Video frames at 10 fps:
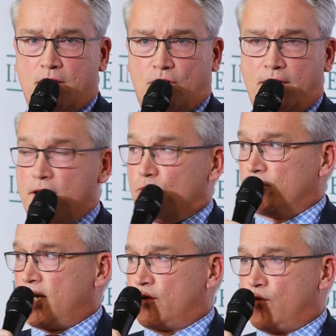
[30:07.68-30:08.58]
You say all that, and we'll
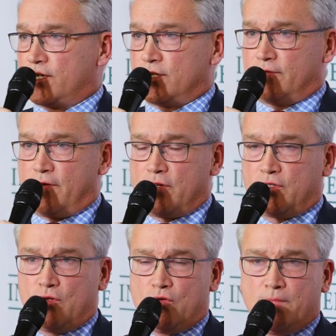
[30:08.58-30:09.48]
take questions very
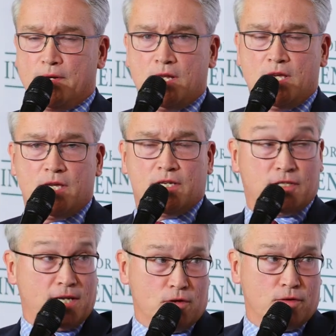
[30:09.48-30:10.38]
soon, but you
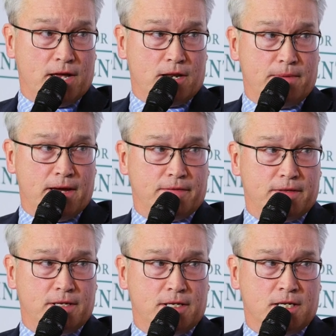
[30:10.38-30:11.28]
say all that about
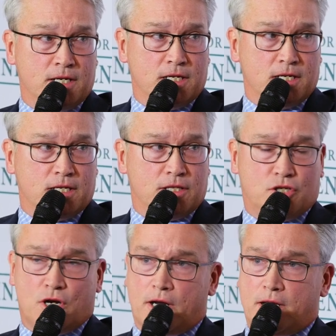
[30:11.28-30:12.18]
the
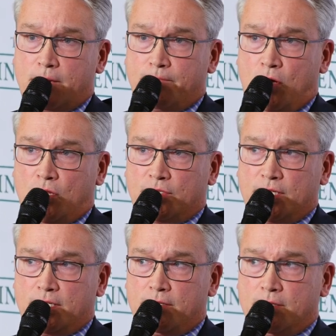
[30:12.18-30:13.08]
China
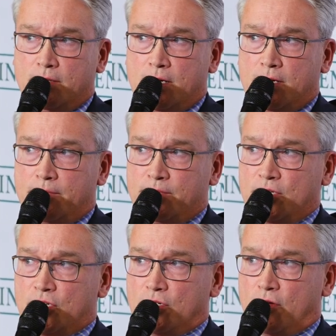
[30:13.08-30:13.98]
policy
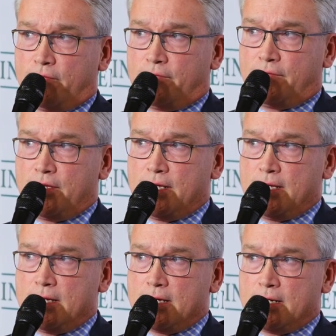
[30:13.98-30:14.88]
position of
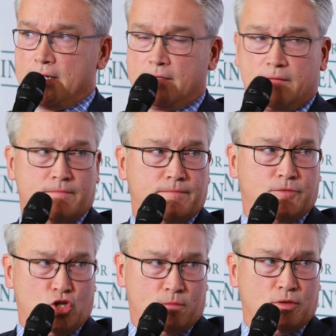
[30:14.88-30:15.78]
the
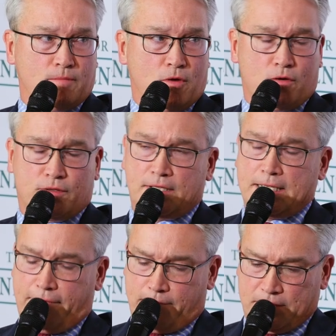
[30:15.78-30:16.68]
Turnbull and Morrison
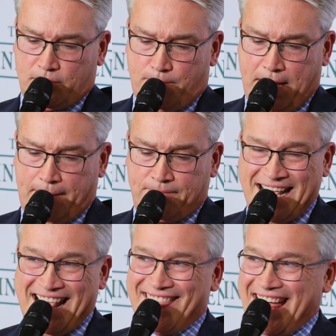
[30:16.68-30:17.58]
governments, but
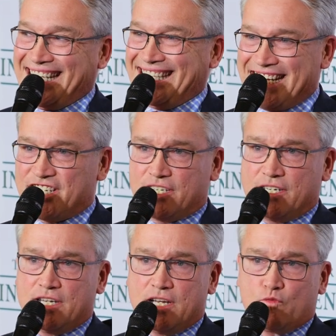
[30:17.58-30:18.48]
that
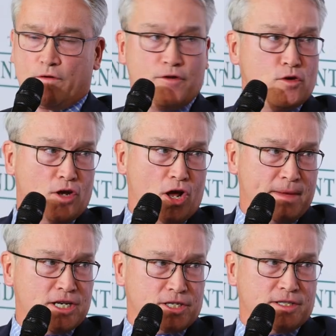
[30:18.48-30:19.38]
election review that I
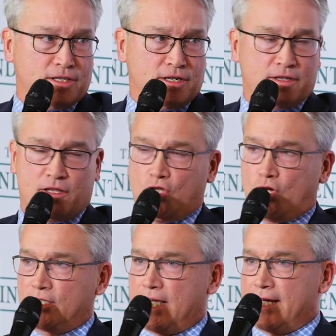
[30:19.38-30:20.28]
mentioned, you know, the
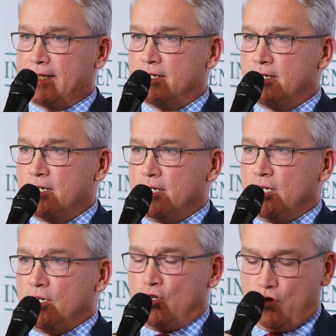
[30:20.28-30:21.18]

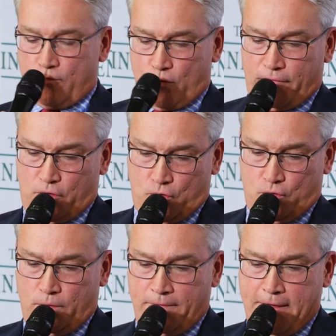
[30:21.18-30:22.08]
Loughnane-Hume
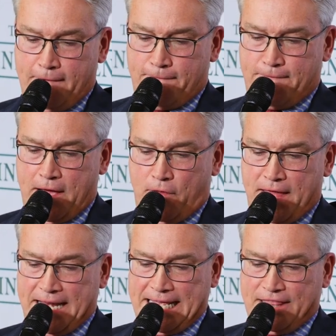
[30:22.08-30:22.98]
review, found
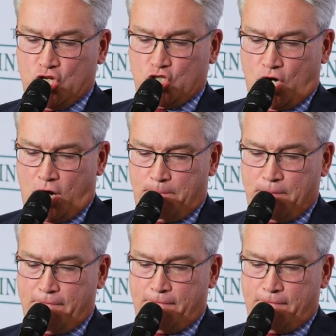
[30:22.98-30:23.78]
that in the top